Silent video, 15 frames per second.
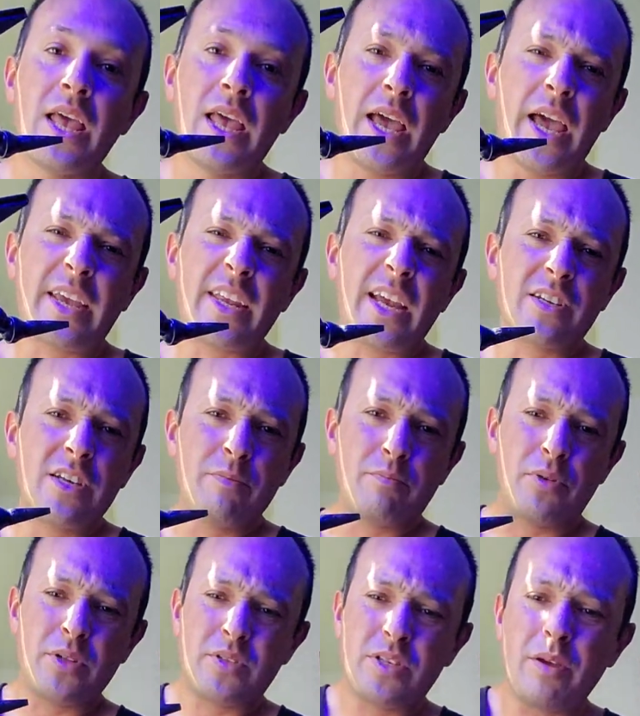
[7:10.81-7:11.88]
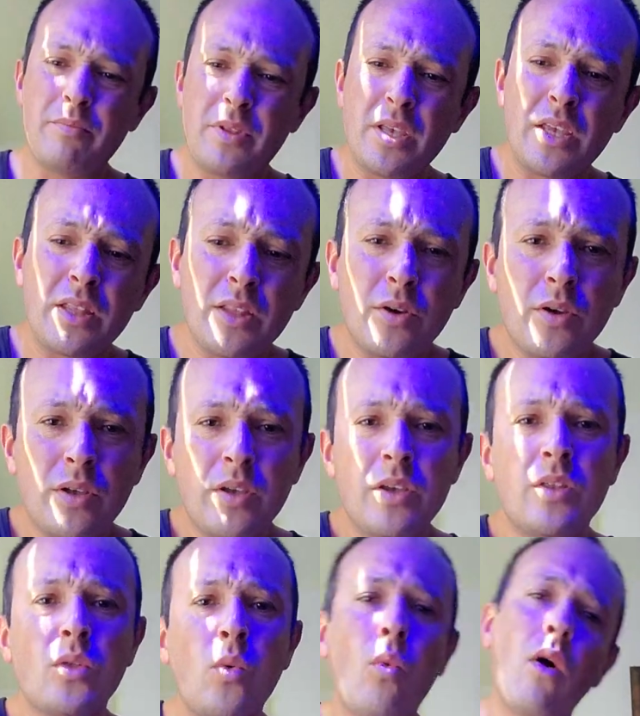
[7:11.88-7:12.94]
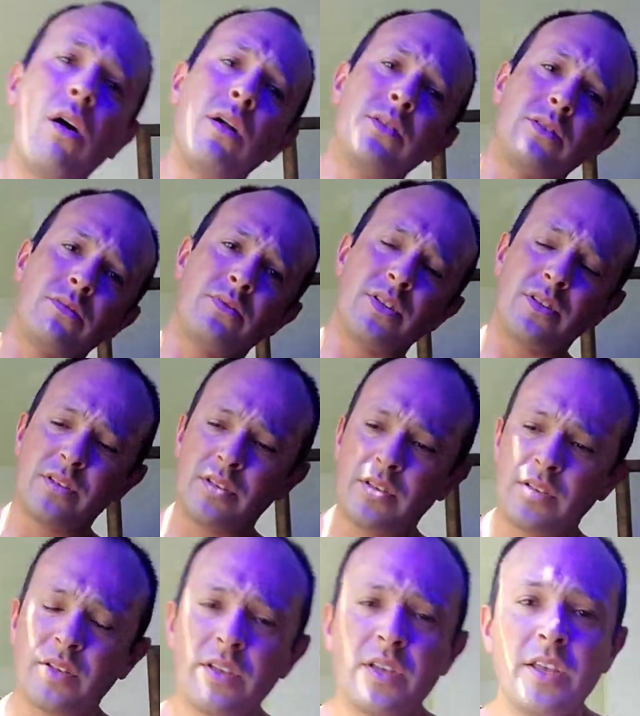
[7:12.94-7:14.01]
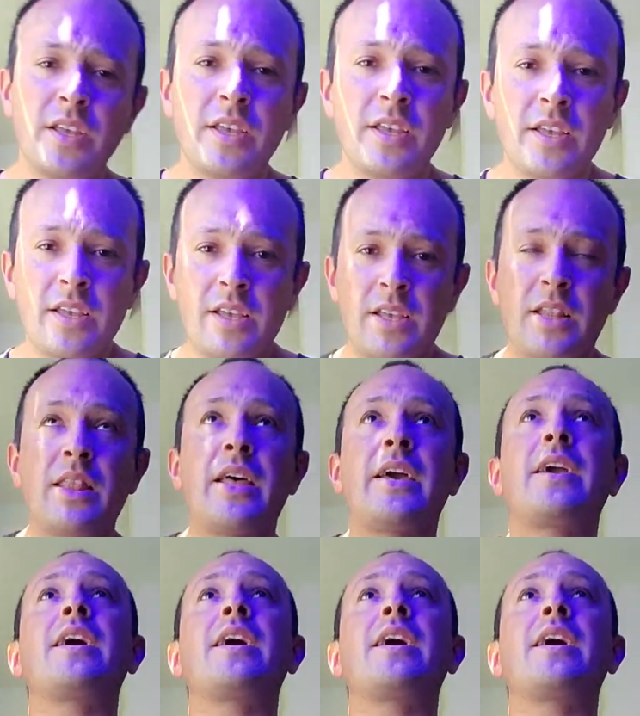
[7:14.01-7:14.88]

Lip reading: I can actually put something in the walls of it, like